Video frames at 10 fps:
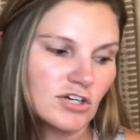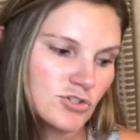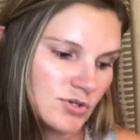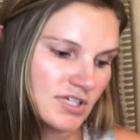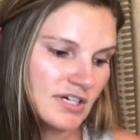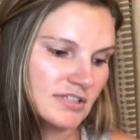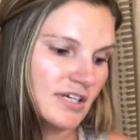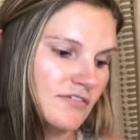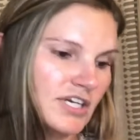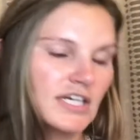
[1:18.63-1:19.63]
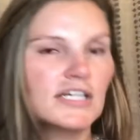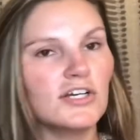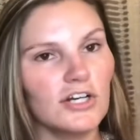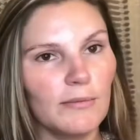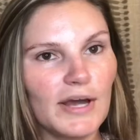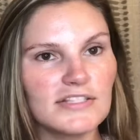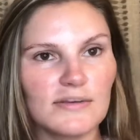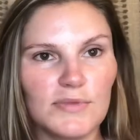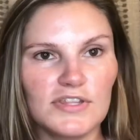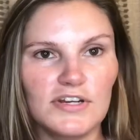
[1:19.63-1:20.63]
doing Young Living and hearing about
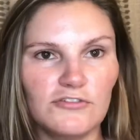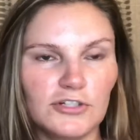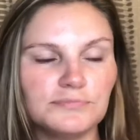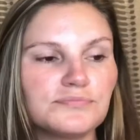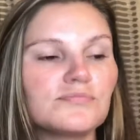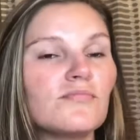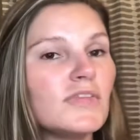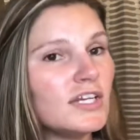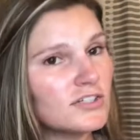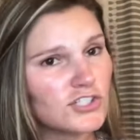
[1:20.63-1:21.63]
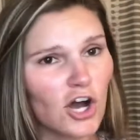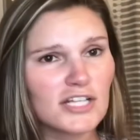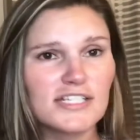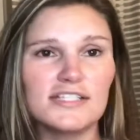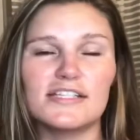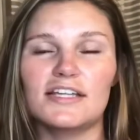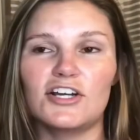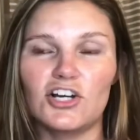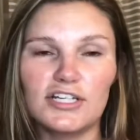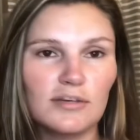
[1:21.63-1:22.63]
some of the different toxins in
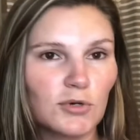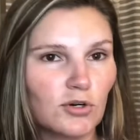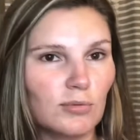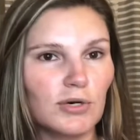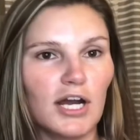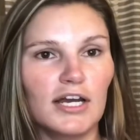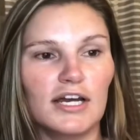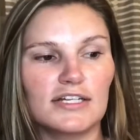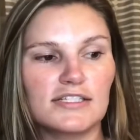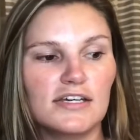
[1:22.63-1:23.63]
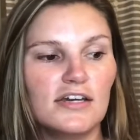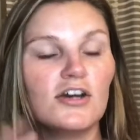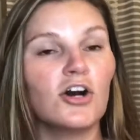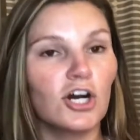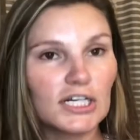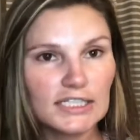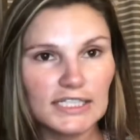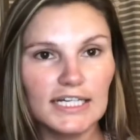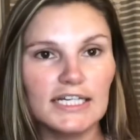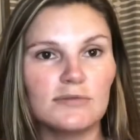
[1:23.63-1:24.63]
like our chemical products, our
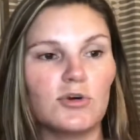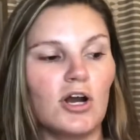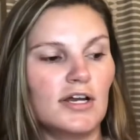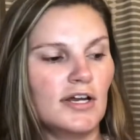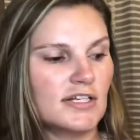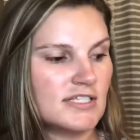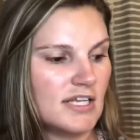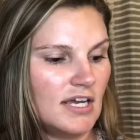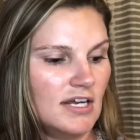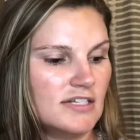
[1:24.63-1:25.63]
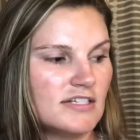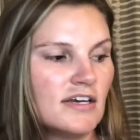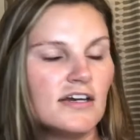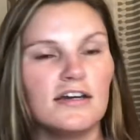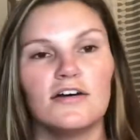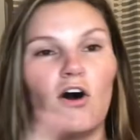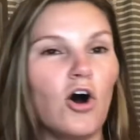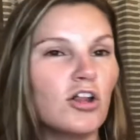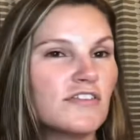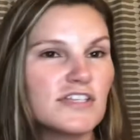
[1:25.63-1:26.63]
cleaning products, and
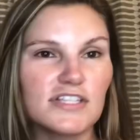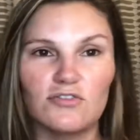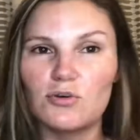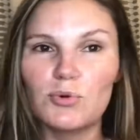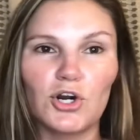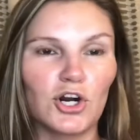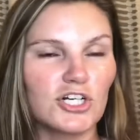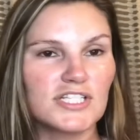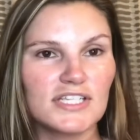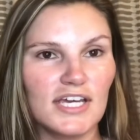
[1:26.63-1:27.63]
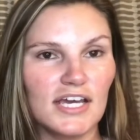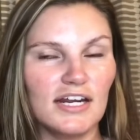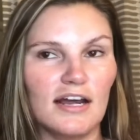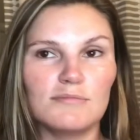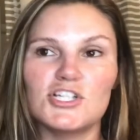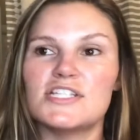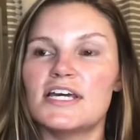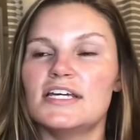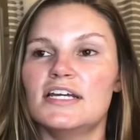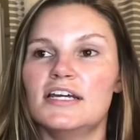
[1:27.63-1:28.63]
all of the stuff we put on our skin. And I'm just
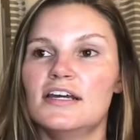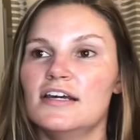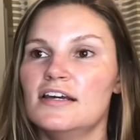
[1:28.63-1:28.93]
thinking,